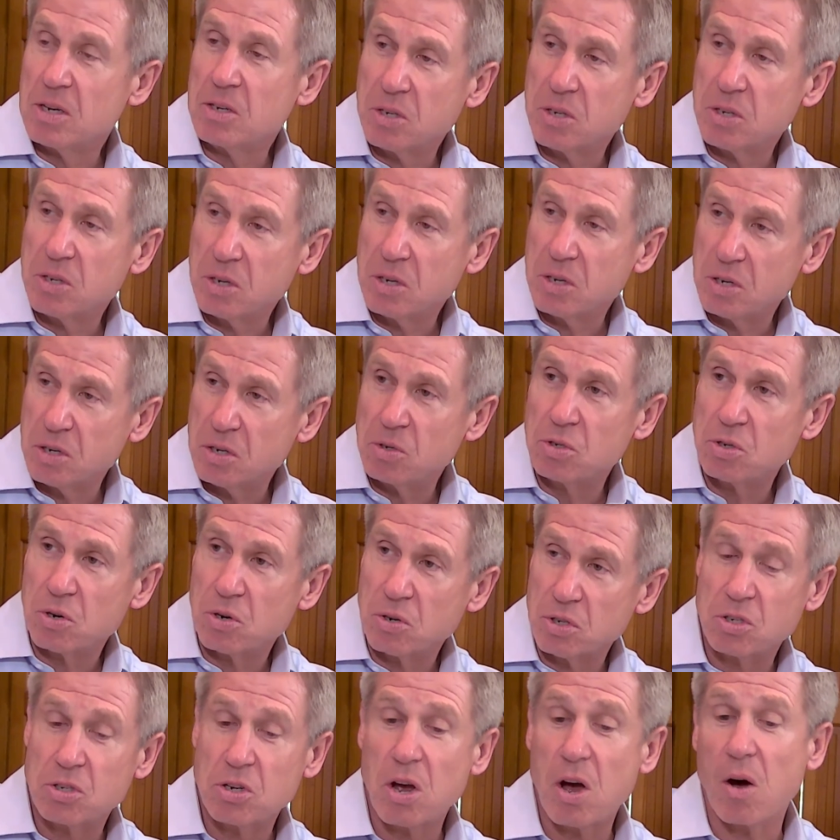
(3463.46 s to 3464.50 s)
is in New
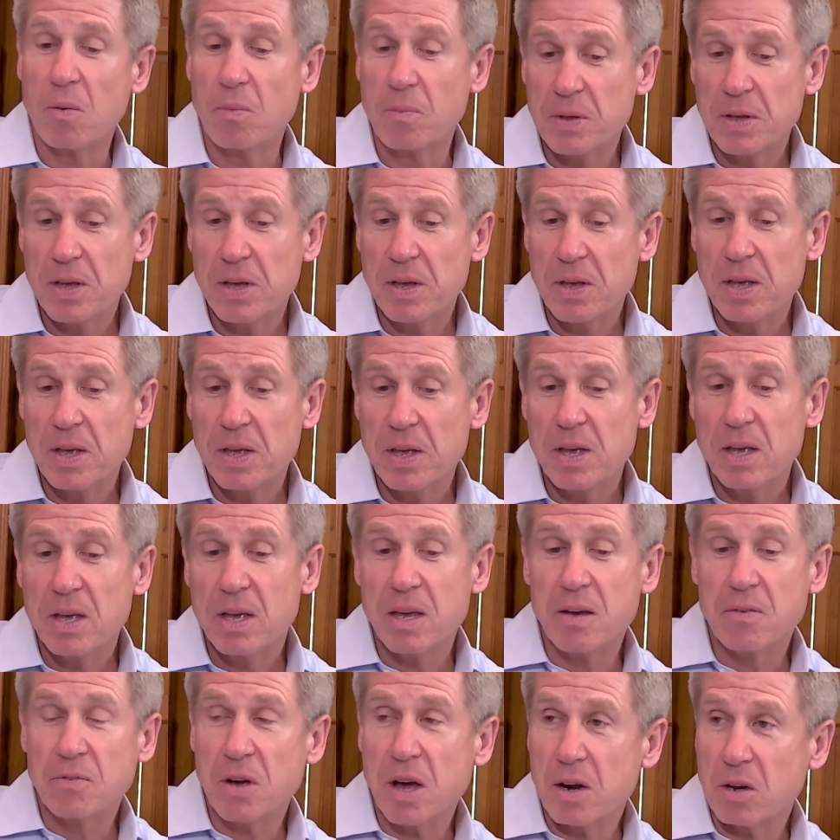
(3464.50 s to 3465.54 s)
Jersey. So,
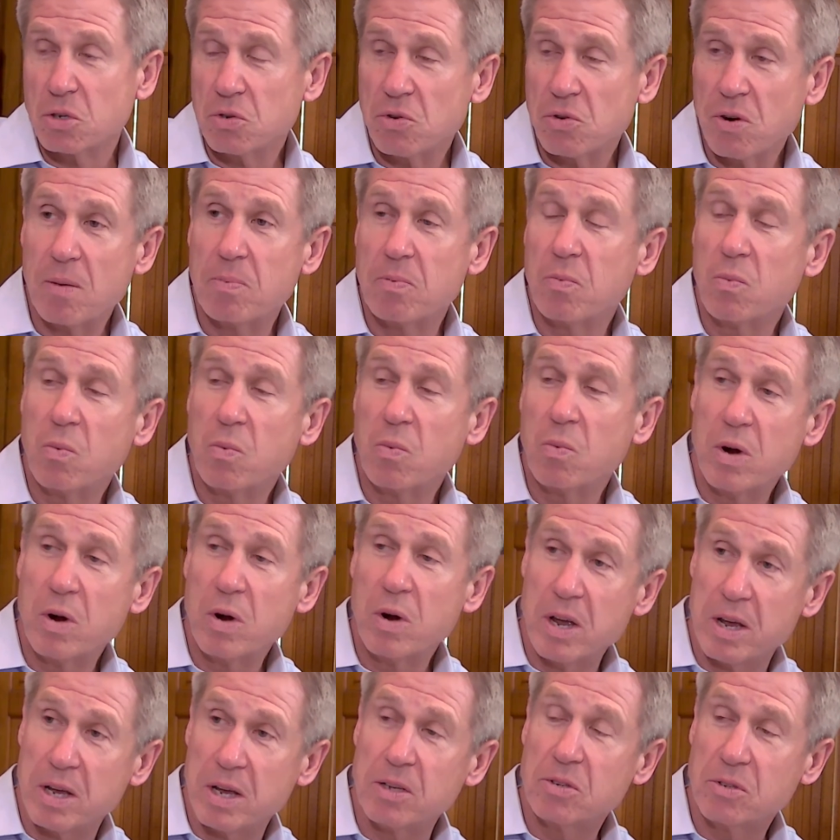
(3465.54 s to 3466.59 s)
if Donald Trump
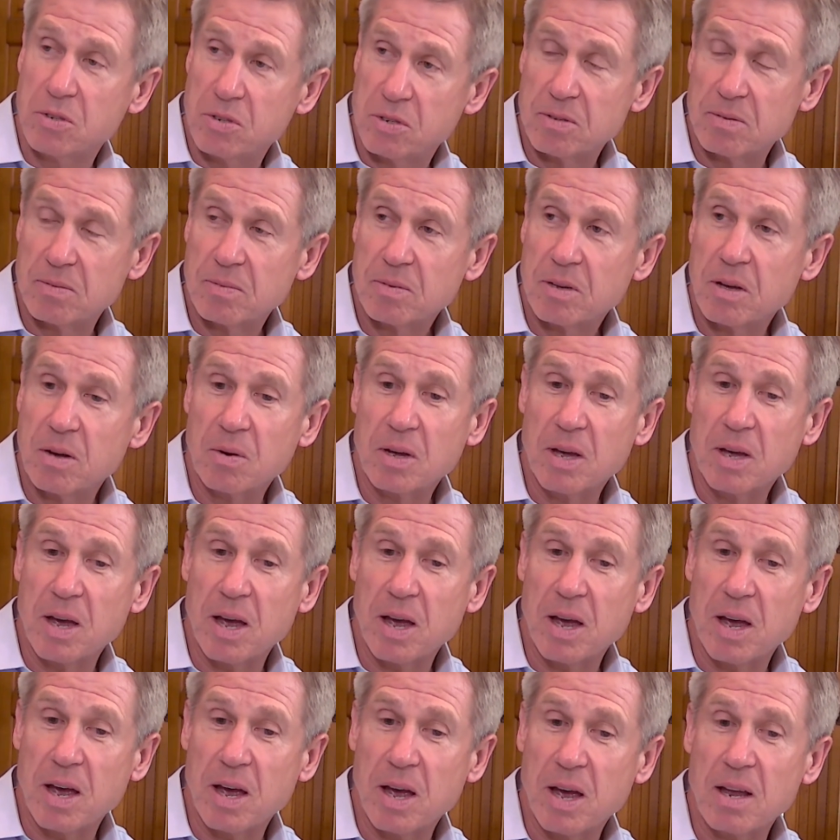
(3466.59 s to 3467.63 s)
wins,
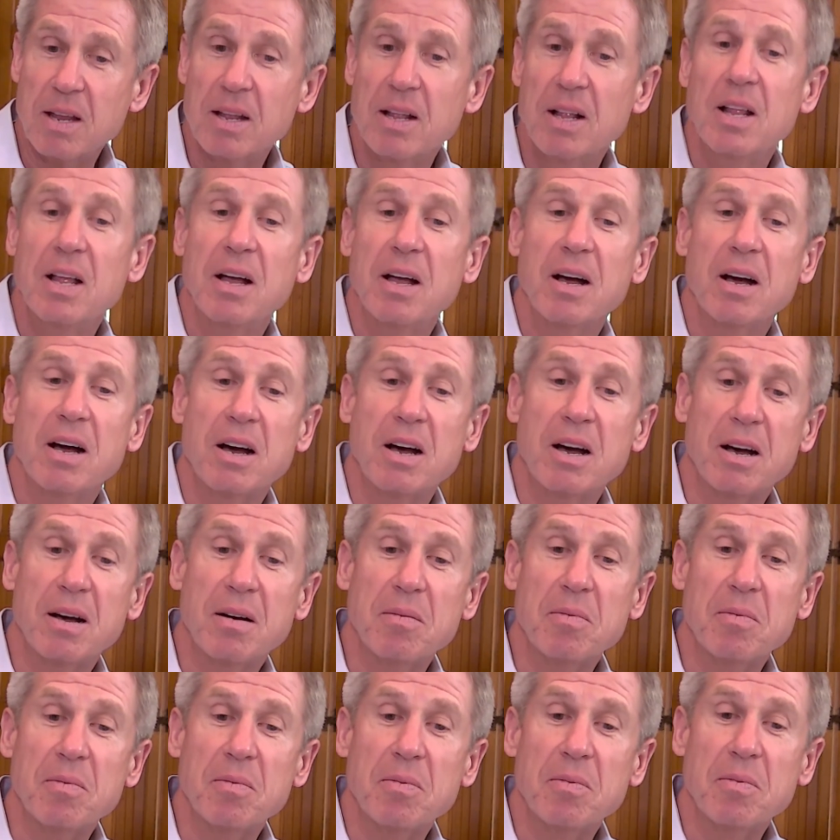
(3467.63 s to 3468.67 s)
okay,
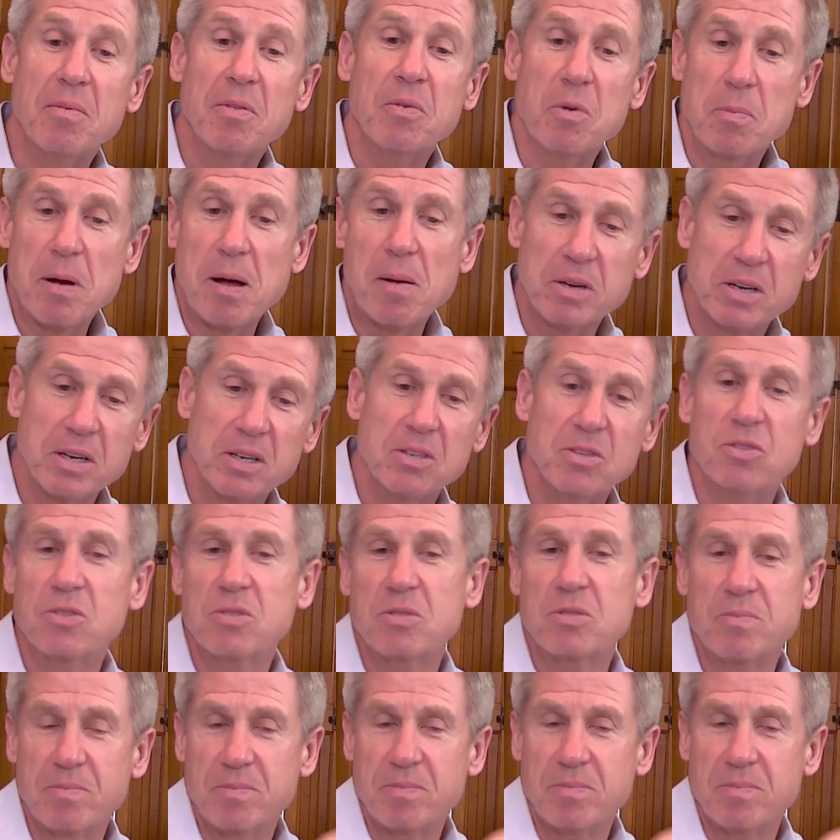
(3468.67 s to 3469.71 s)
the
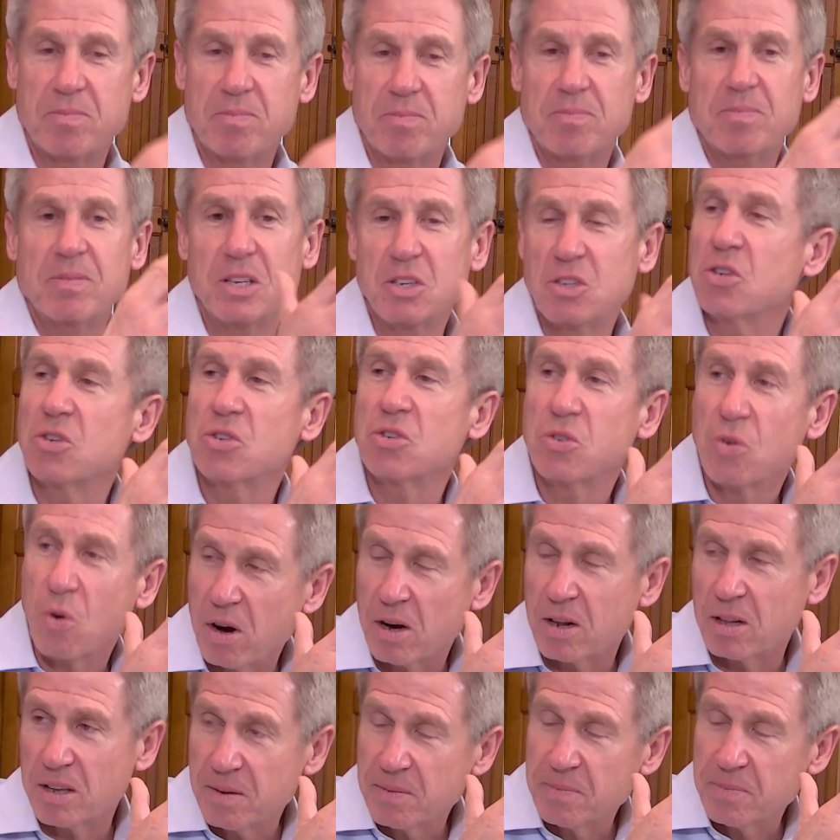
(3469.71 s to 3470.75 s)
Republicans, at least
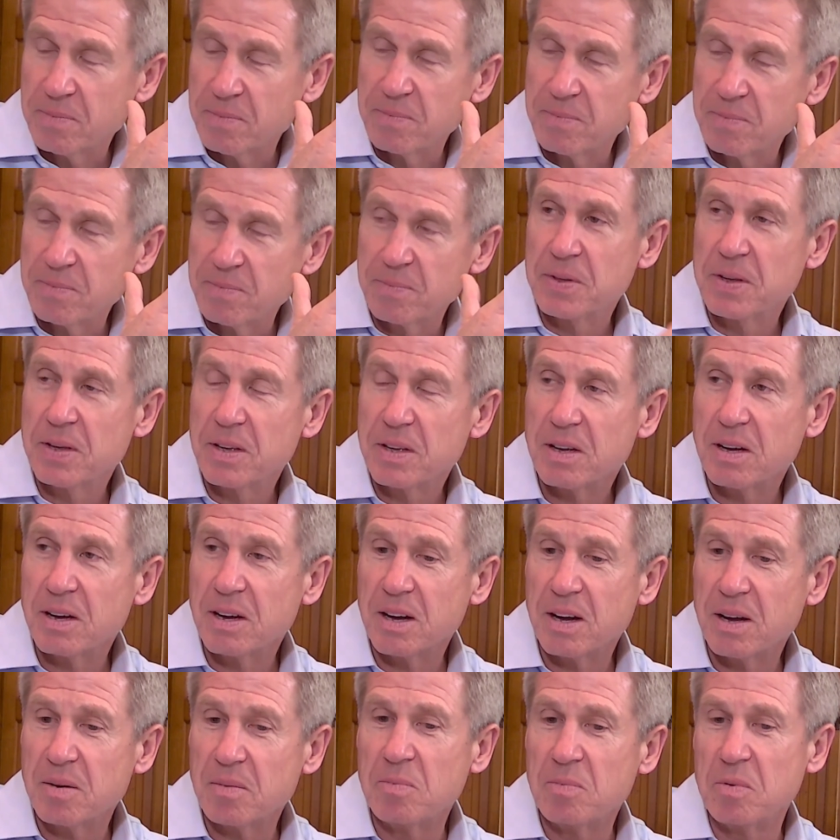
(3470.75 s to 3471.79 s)
historically,
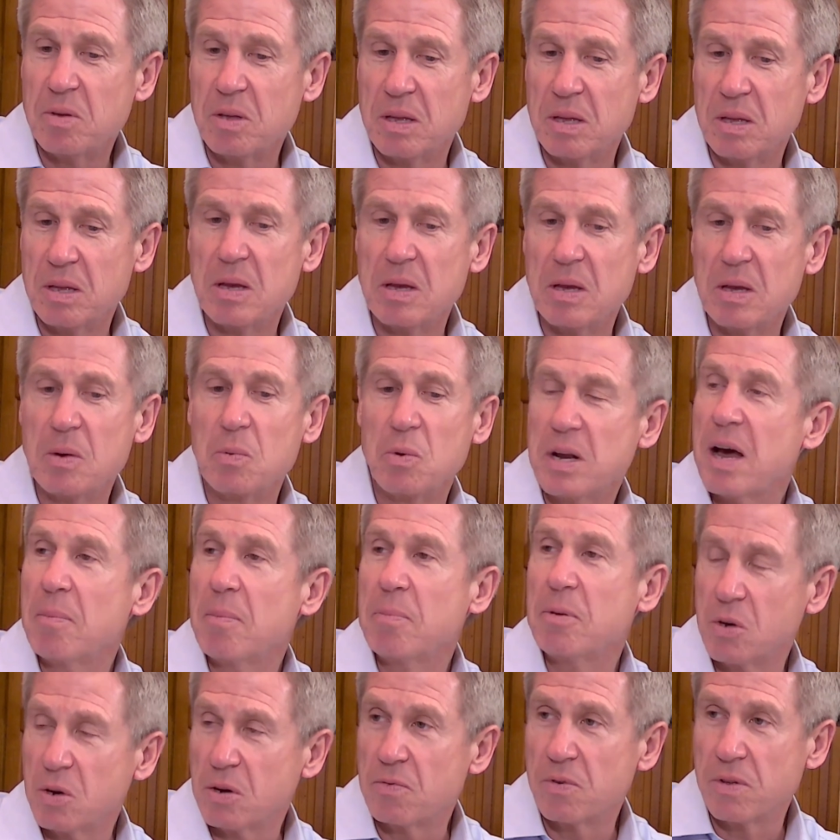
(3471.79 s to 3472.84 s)
it would not
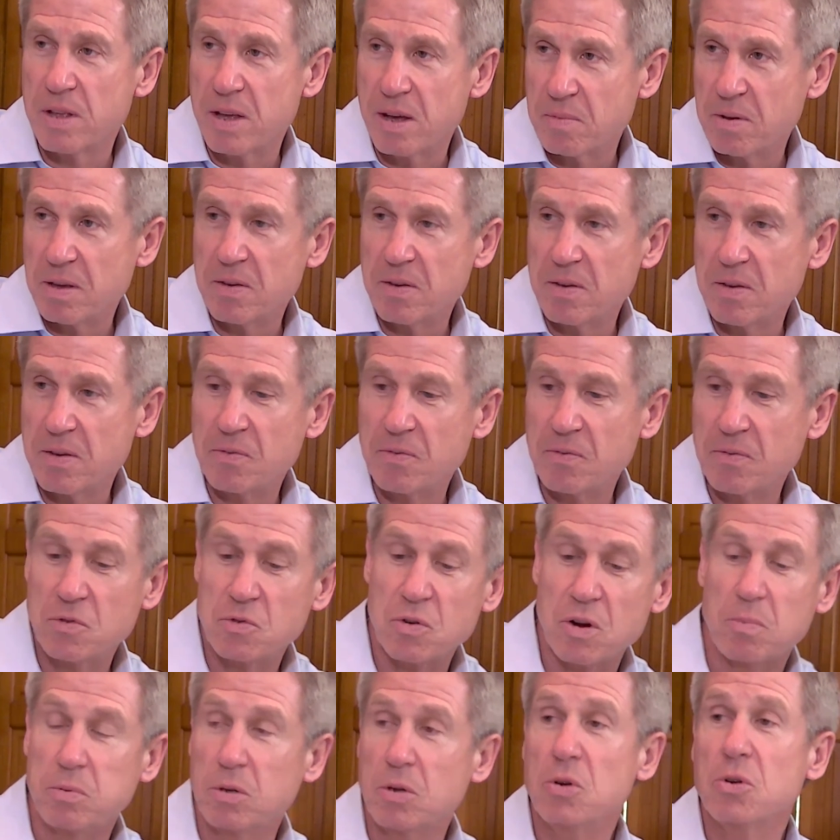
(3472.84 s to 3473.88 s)
be good for them. If
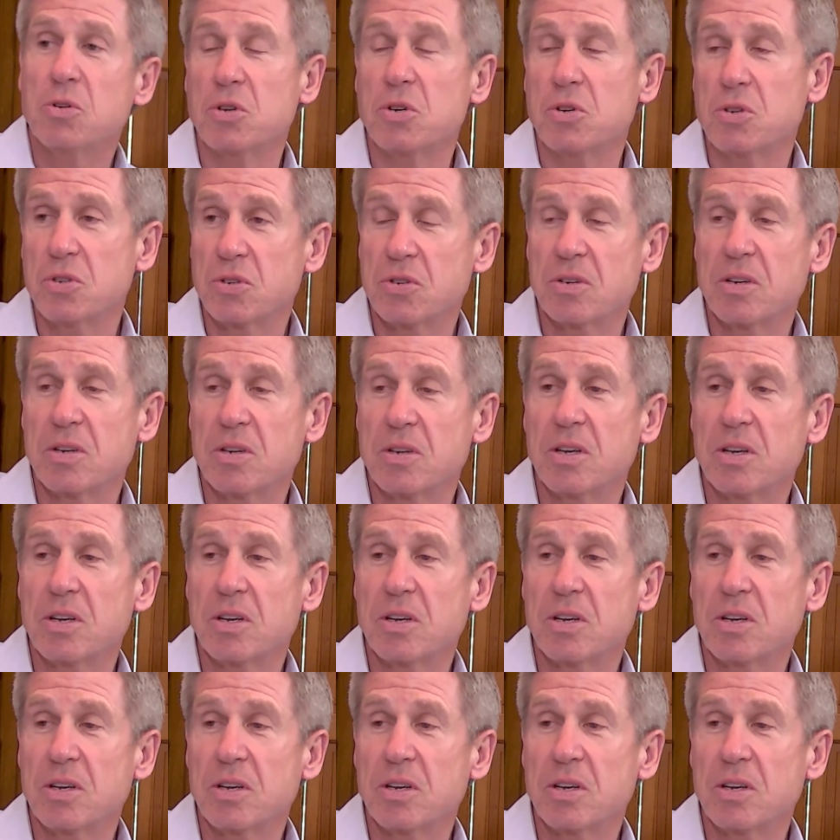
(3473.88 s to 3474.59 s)
Trump loses,